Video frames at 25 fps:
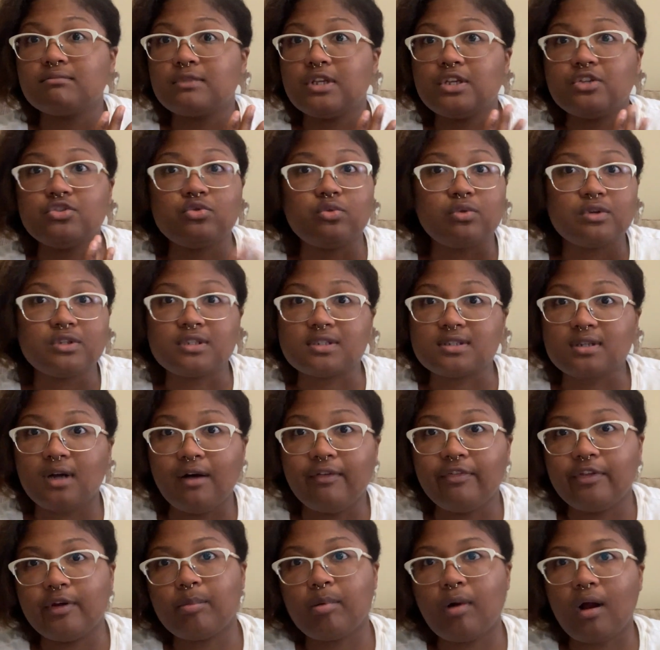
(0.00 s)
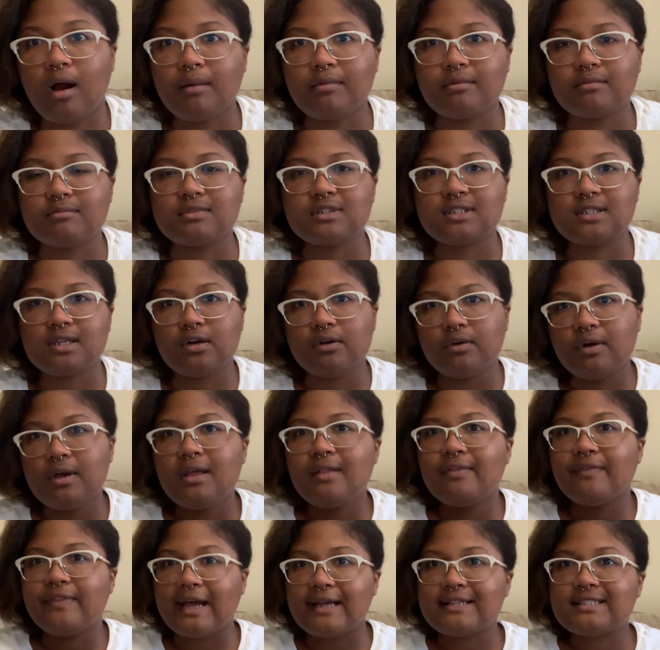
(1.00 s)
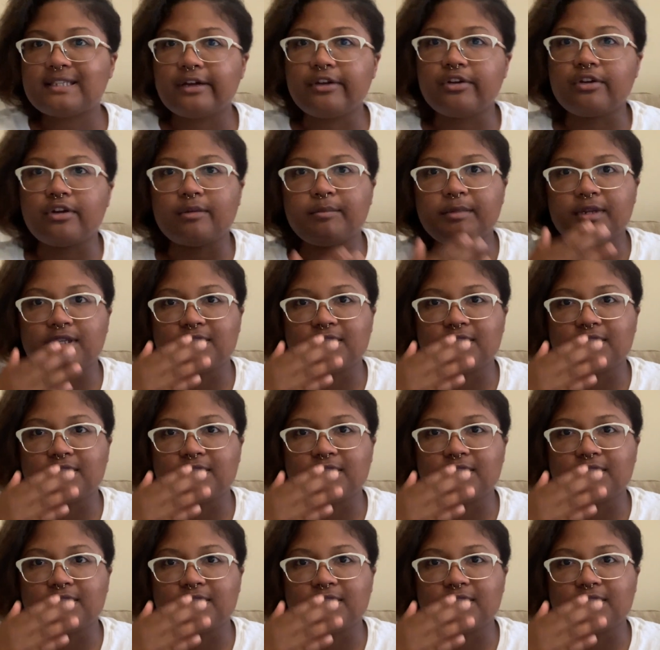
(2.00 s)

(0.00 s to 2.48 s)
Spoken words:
is going to solve their problem. So that's how you're going to be the